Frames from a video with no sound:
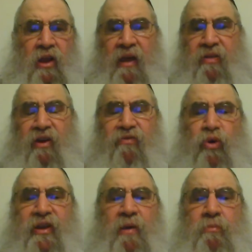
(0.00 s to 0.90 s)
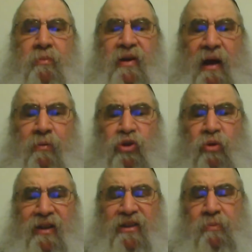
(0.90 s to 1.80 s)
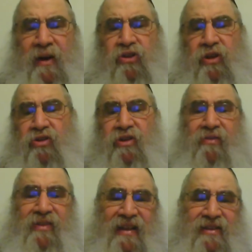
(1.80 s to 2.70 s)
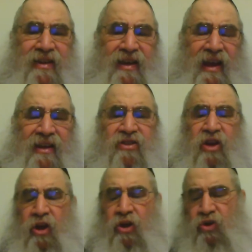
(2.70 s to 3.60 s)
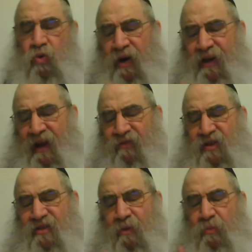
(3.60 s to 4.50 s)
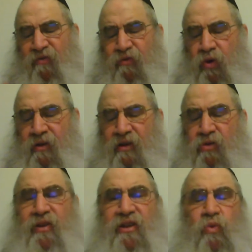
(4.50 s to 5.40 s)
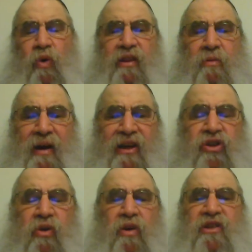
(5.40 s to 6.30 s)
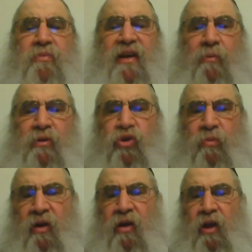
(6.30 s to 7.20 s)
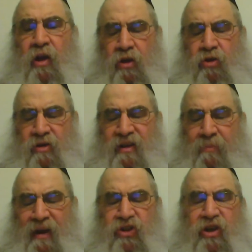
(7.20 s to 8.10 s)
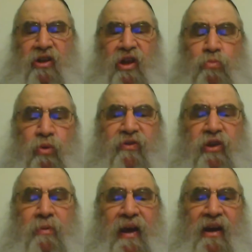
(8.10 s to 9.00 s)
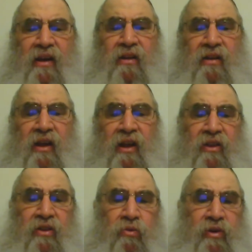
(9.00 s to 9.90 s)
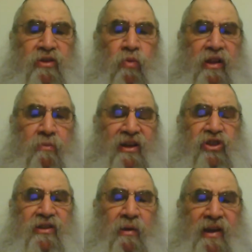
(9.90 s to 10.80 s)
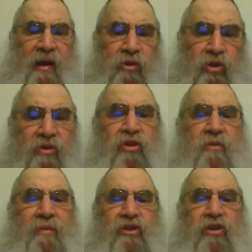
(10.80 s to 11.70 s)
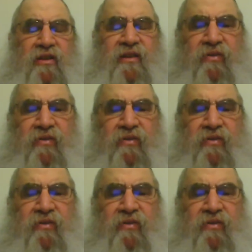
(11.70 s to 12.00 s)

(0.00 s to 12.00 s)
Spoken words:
And therefore, it can't be makabel tumah als mashke. So if that's the case, so why do you have to say before that the reason why the mashke wasn't makabel tumah is because a mashke kemufkad ba'echel? The reason why the mashke is not makabel tumah is because the mashke doesn't